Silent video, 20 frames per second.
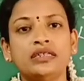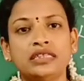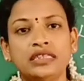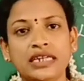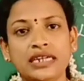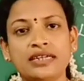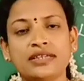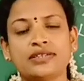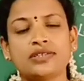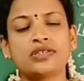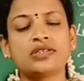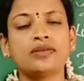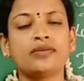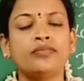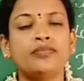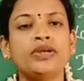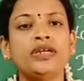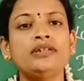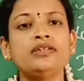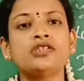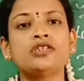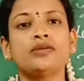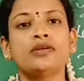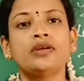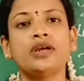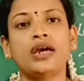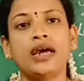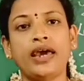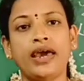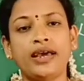things,
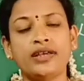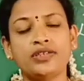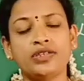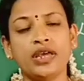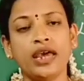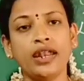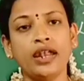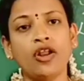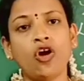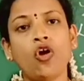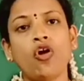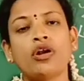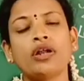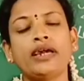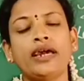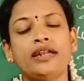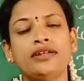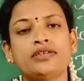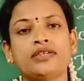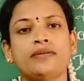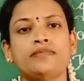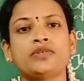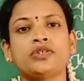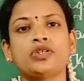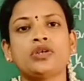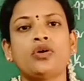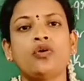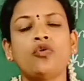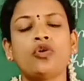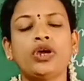means as organisms.
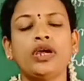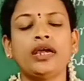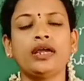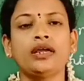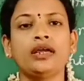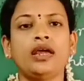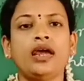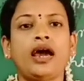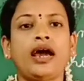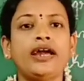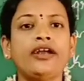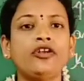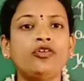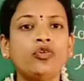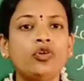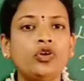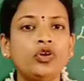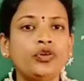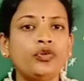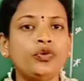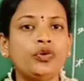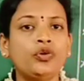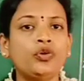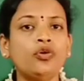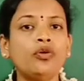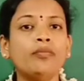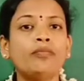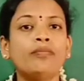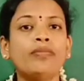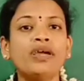Okay, I told you to
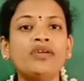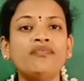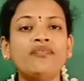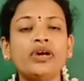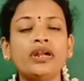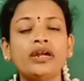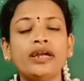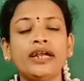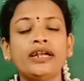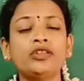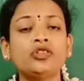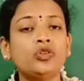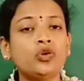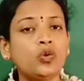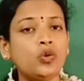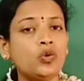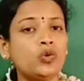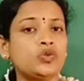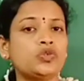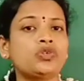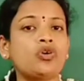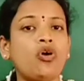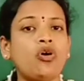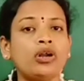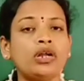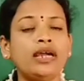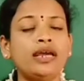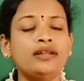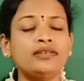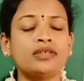bifurcate those
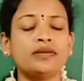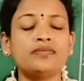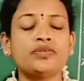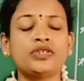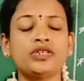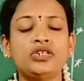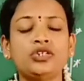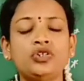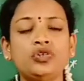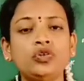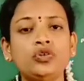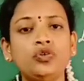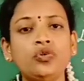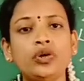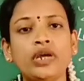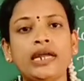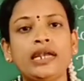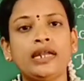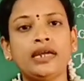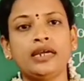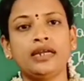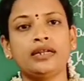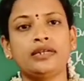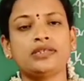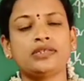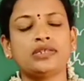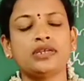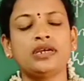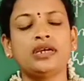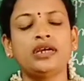organisms into 2
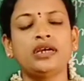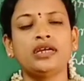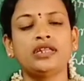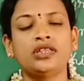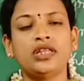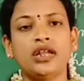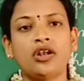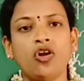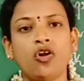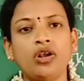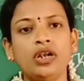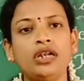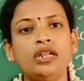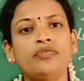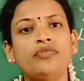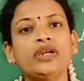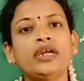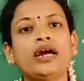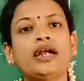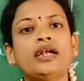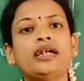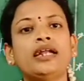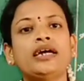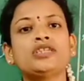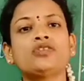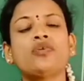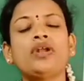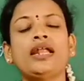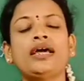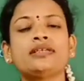categories: the non-living and
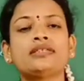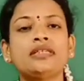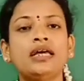as well as